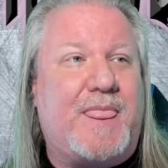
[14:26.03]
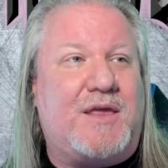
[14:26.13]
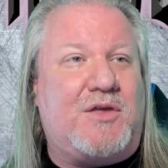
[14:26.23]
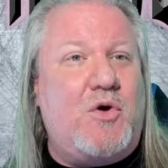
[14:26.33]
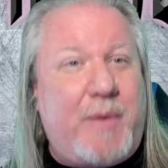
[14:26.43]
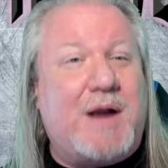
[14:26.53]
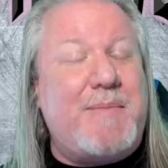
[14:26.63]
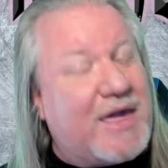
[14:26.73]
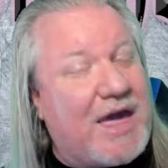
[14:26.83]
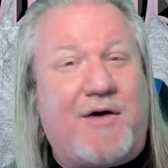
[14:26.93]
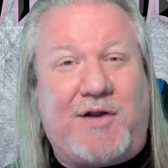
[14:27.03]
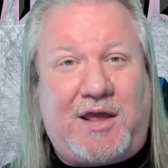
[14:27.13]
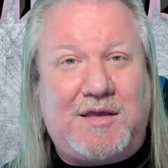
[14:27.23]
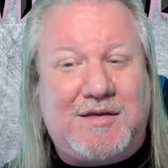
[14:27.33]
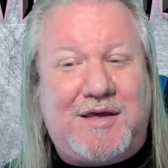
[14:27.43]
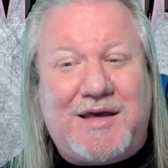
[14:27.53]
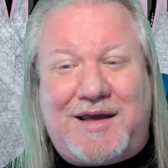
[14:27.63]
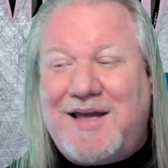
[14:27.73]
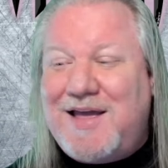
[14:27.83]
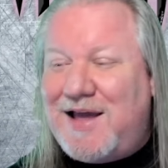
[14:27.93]
you better be counting.
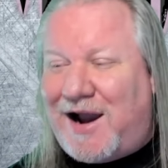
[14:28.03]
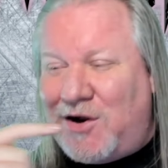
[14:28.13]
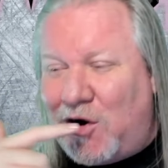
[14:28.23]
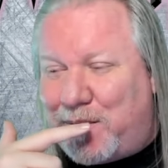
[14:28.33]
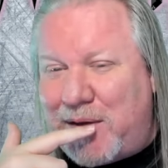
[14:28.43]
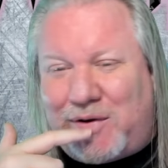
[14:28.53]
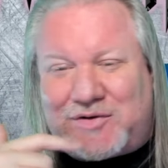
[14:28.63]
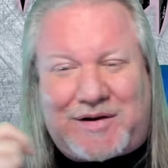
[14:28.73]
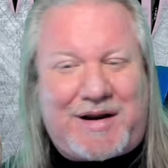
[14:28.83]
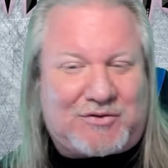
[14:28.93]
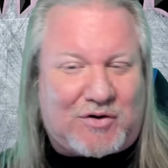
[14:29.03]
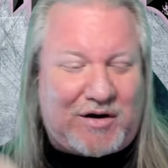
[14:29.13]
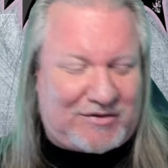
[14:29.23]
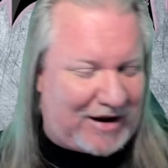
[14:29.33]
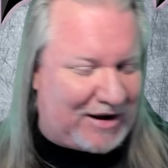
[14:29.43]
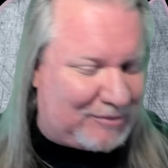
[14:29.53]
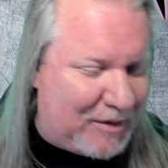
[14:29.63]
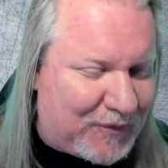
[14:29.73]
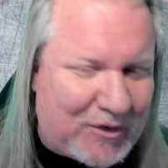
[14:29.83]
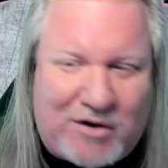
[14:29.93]
I know people sometimes criticize
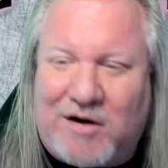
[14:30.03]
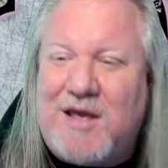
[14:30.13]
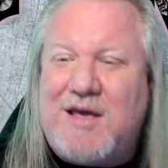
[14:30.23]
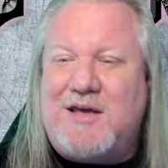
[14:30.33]
me for,